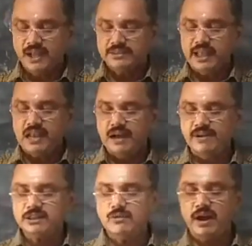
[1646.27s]
Then
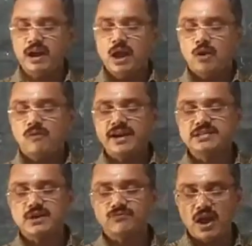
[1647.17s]
11th one, what is
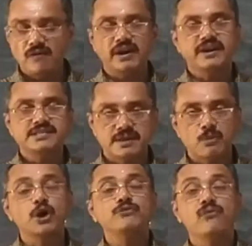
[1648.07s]
a flower? It is a
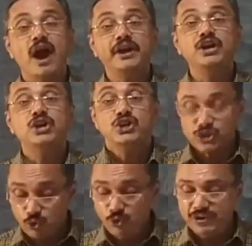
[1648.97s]
modified
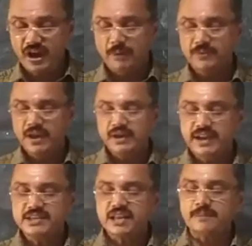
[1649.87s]
shoot.
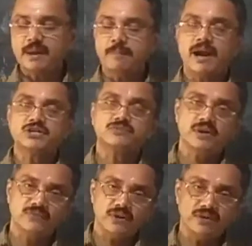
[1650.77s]
Describe the parts of the
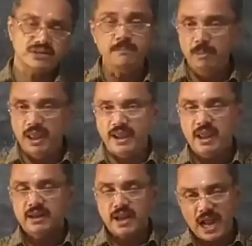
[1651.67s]
flower
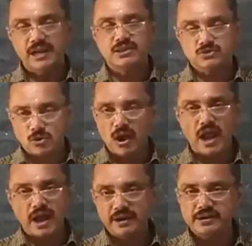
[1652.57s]
simply. Calyx,
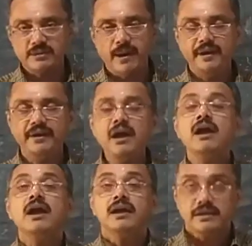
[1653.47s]
corolla, androecium
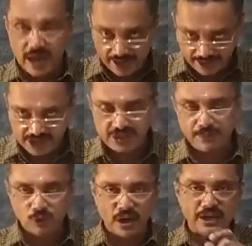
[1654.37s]
and
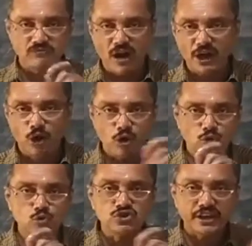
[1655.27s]
gynoecium. You write one
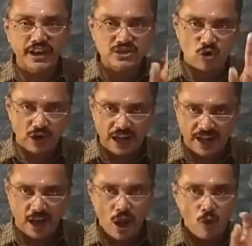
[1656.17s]
or two sentence
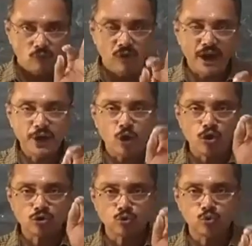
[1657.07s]
only. One
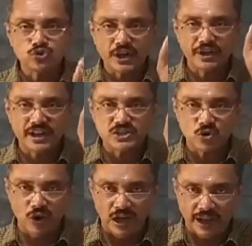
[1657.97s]
or two sentence
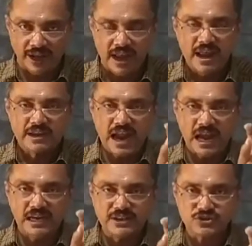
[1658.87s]
only.
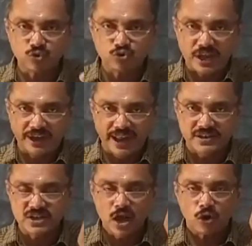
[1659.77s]
Calyx 2
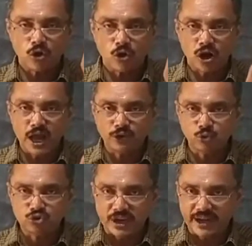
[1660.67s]
sentence. Corolla
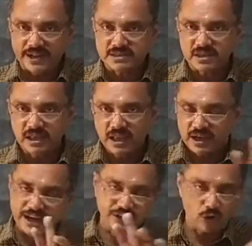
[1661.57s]
2 sentence.
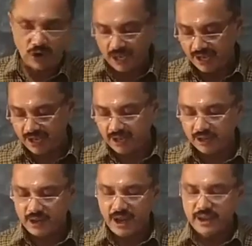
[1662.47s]
Write
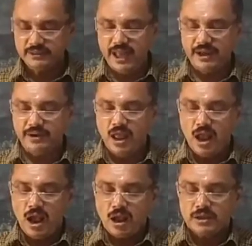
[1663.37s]
only.
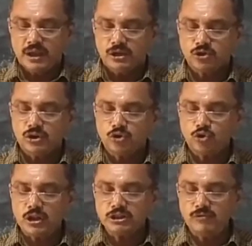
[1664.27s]
Then
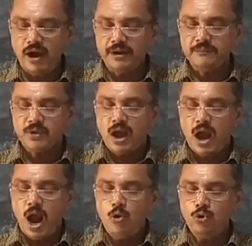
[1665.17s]
12th one,
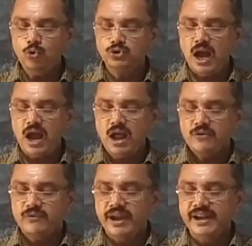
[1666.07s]
how do
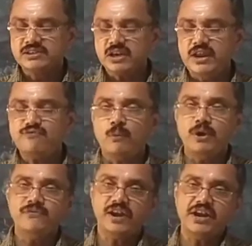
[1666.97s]
the various leaf
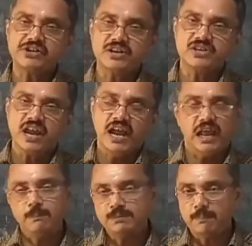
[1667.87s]
modifications
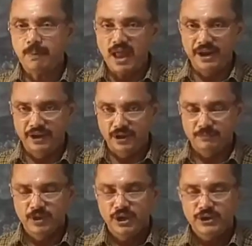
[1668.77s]
help the
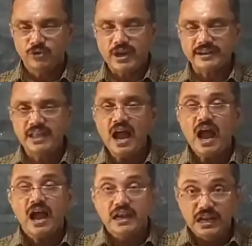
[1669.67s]
plant? You write
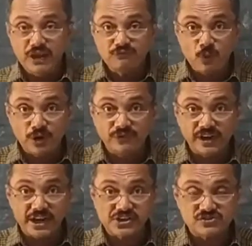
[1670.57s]
the leaf
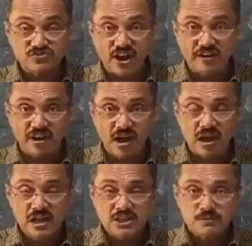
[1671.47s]
modifications,
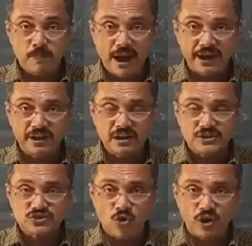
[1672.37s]
tendril, spine,
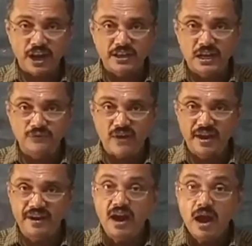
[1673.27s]
storage leaf
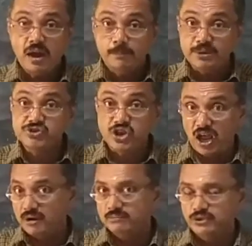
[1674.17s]
and
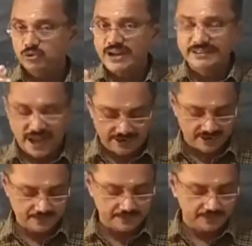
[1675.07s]
pitcher. You write
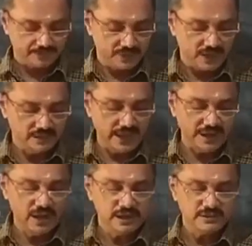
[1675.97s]
that.
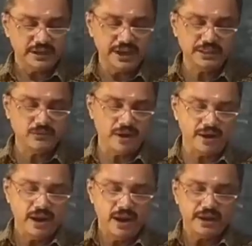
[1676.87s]
Then 13th
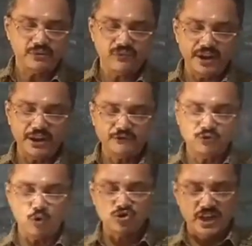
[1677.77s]
one, define
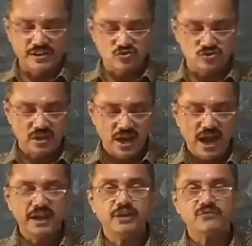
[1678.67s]
inflorescence
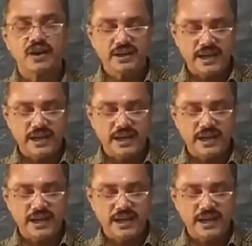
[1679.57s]
and different